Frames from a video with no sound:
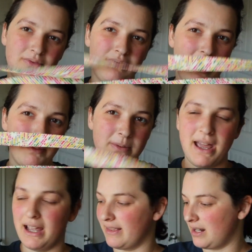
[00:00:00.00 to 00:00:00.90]
floppy
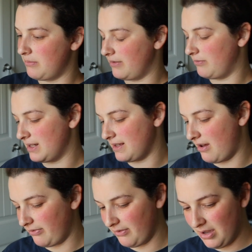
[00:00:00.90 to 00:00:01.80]
bag that I made for
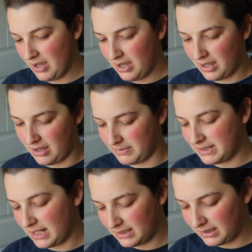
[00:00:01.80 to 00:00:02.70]
myself.
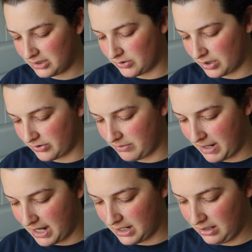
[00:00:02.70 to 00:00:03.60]
It's technically a drawstring
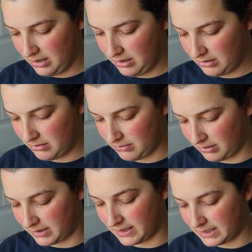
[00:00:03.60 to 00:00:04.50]
bag.
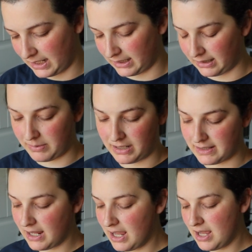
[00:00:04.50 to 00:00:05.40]
I say technically
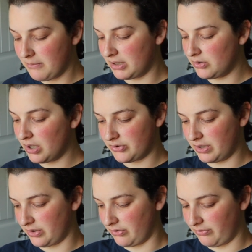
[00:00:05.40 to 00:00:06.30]
because my
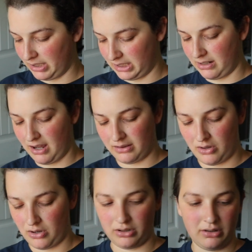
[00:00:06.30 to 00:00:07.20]
drawstrings are really not
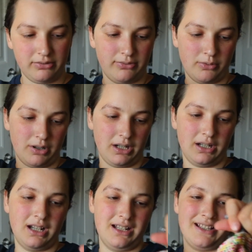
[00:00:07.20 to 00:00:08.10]
long enough for
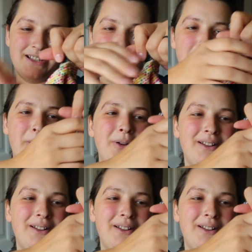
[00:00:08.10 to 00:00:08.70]
it, and so